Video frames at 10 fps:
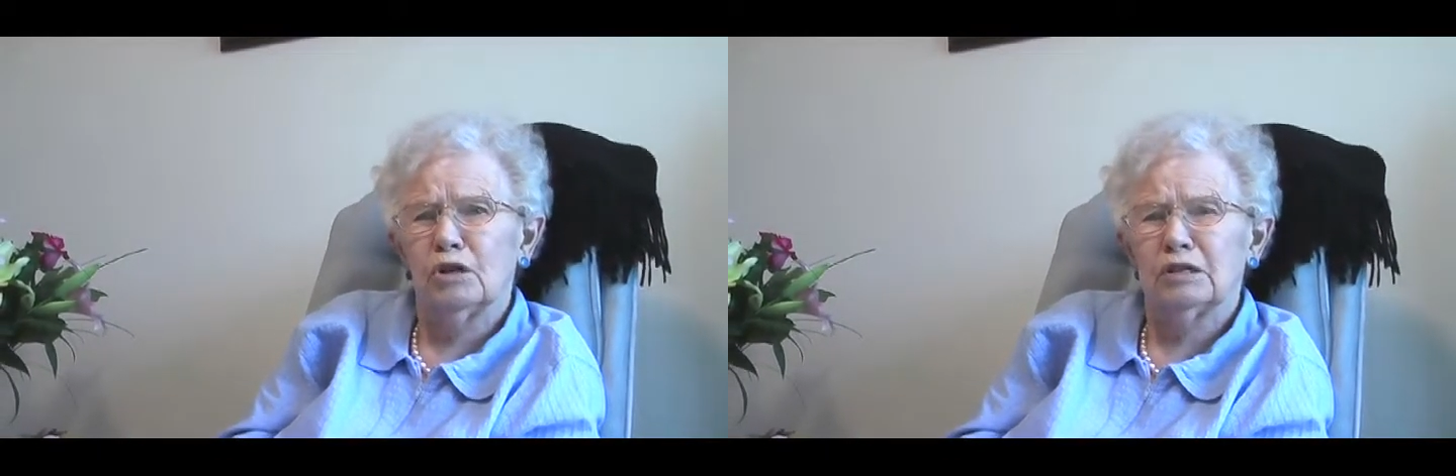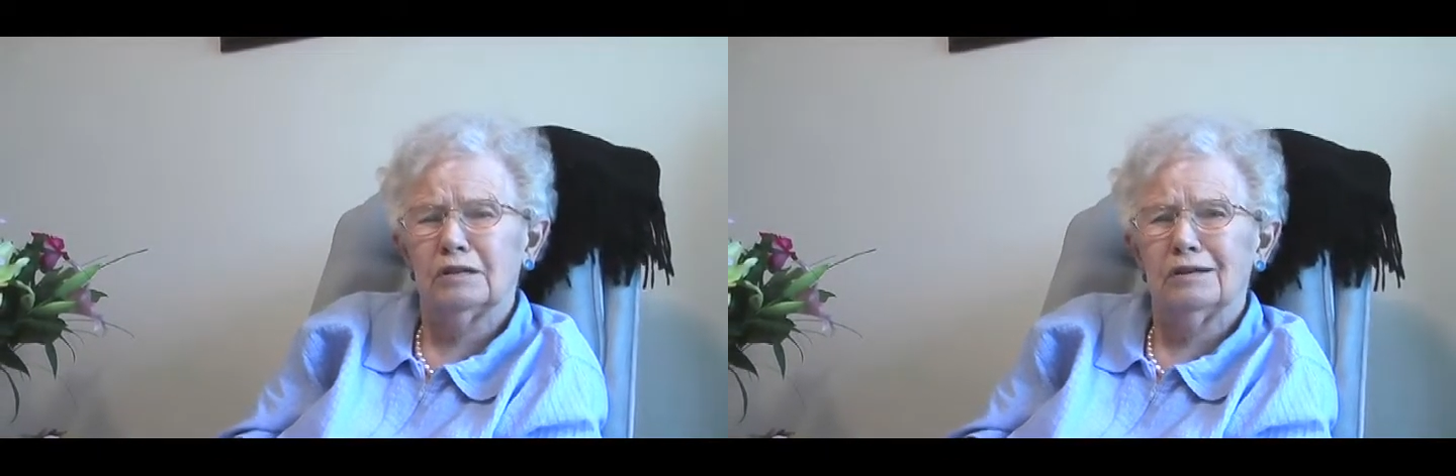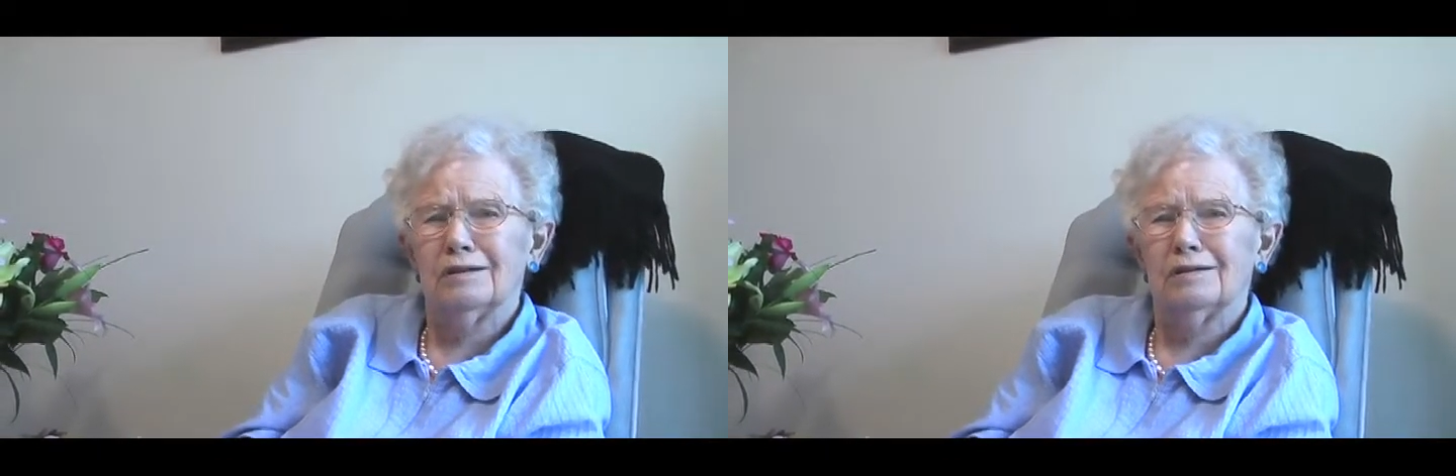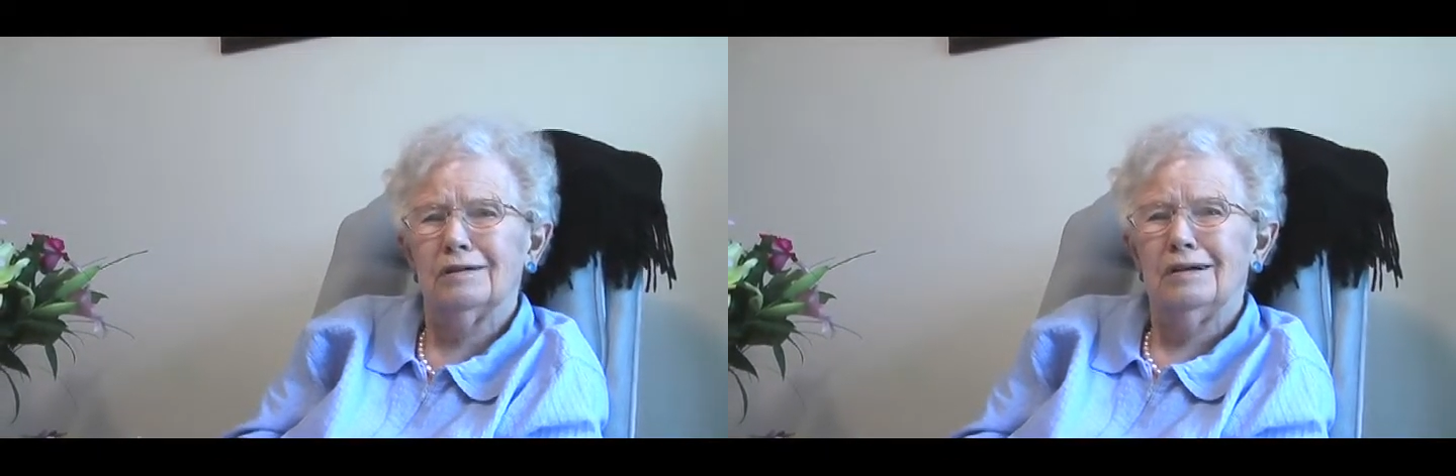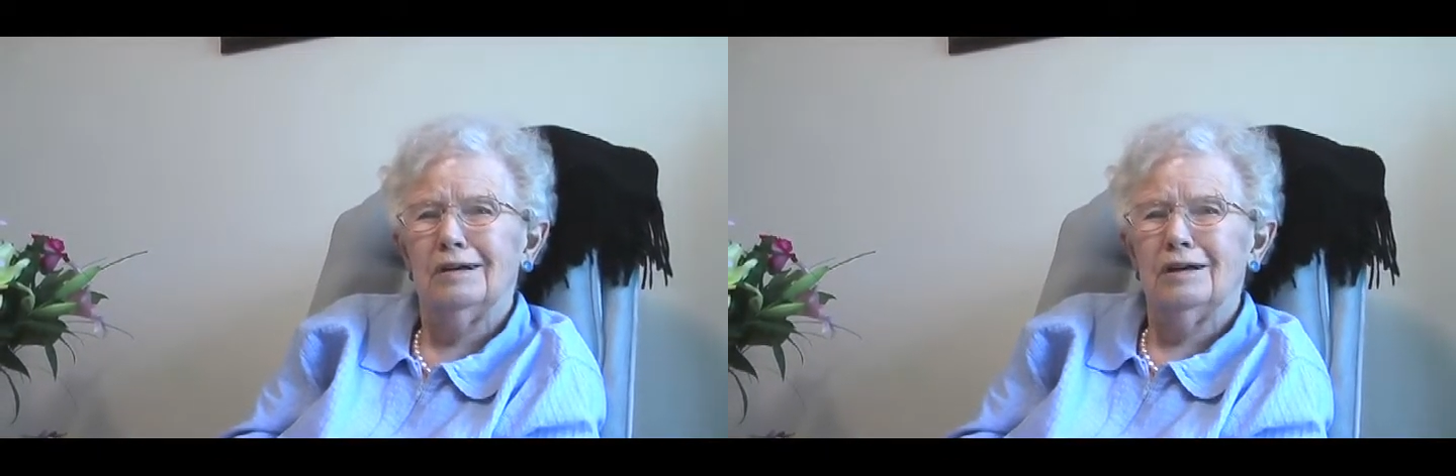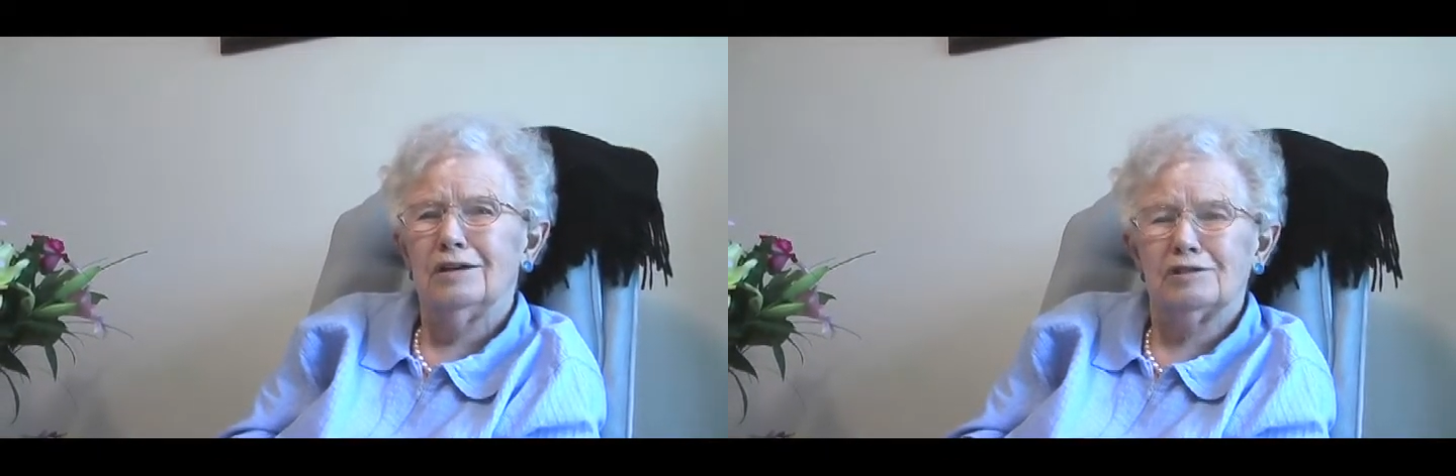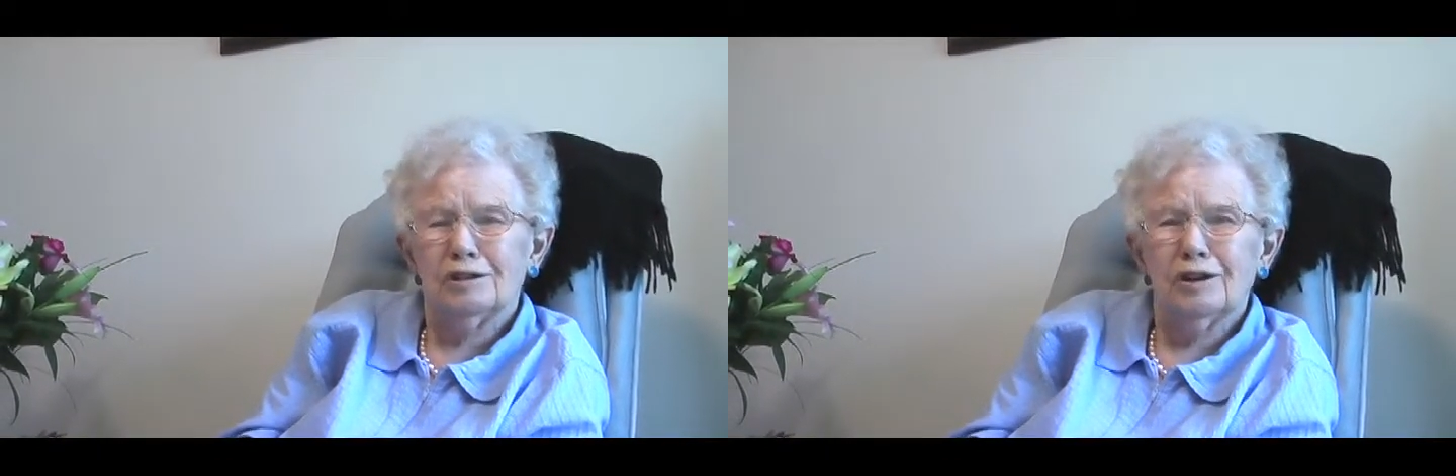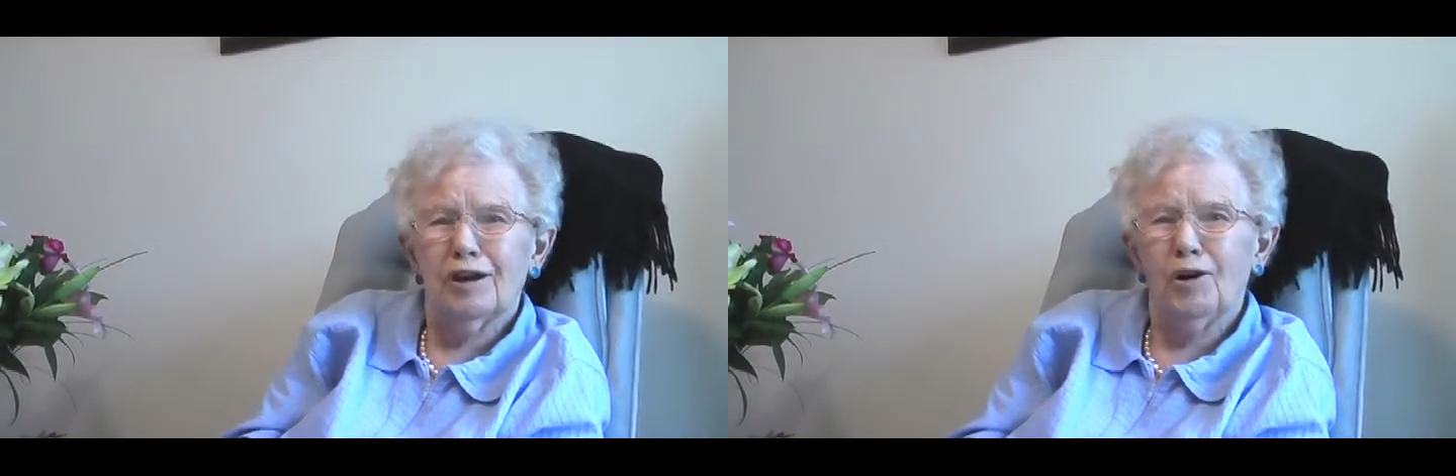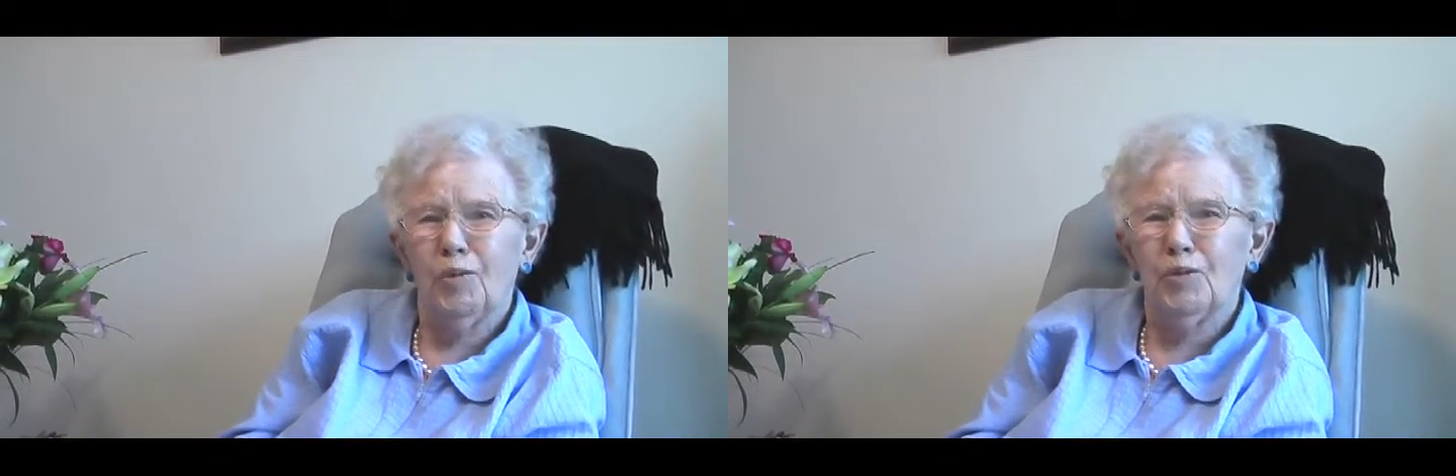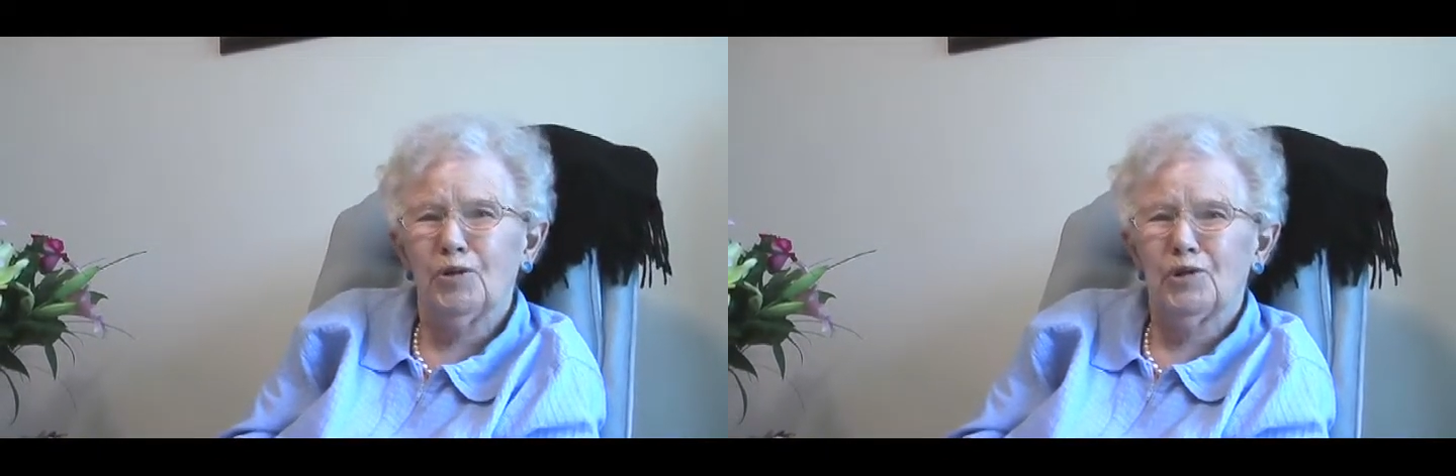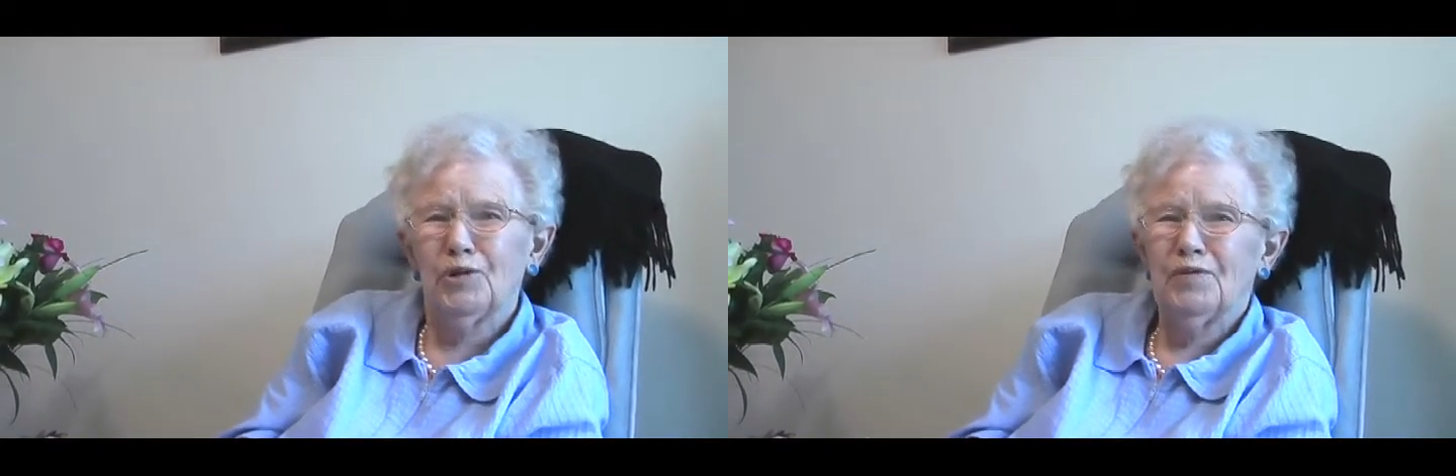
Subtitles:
in it, instead of helping her.